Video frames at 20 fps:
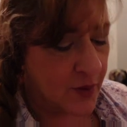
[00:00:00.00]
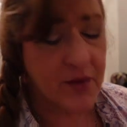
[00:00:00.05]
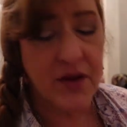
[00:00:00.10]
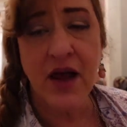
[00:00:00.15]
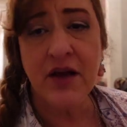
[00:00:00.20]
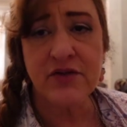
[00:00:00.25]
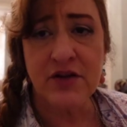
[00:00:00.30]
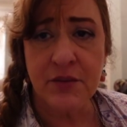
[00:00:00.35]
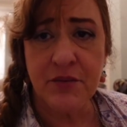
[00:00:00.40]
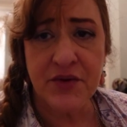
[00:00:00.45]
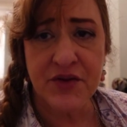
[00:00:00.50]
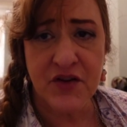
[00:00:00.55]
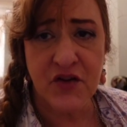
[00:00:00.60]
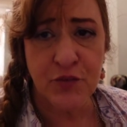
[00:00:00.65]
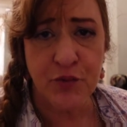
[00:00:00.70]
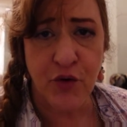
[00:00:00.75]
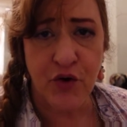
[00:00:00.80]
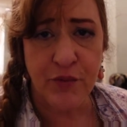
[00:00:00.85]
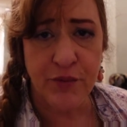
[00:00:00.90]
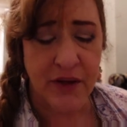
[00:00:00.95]
actually, but this
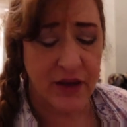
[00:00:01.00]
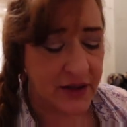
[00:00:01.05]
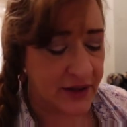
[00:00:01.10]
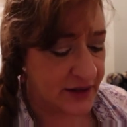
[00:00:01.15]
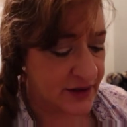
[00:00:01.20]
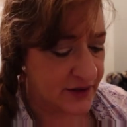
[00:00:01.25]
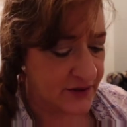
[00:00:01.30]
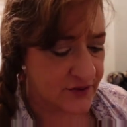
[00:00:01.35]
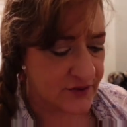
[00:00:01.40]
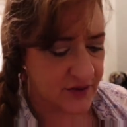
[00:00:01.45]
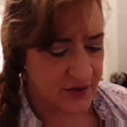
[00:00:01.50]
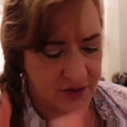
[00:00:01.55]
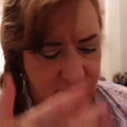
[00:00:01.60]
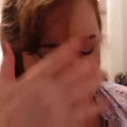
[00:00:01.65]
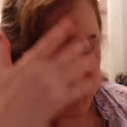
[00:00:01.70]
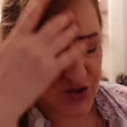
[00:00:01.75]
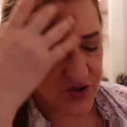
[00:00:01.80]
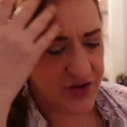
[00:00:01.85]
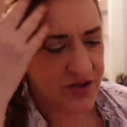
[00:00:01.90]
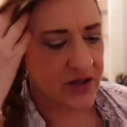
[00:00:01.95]
pork belly is
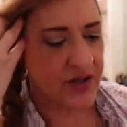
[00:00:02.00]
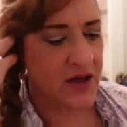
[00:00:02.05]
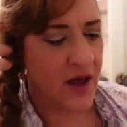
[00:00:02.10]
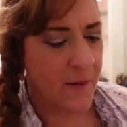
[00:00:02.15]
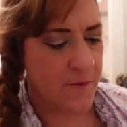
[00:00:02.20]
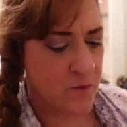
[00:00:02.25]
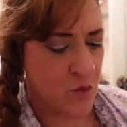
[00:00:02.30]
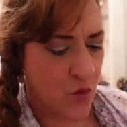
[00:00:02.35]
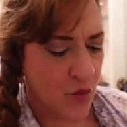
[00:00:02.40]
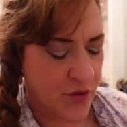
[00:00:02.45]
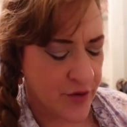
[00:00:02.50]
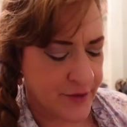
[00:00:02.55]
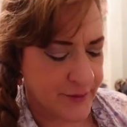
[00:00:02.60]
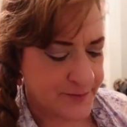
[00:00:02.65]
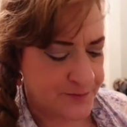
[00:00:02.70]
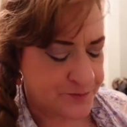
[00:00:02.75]
just a lot more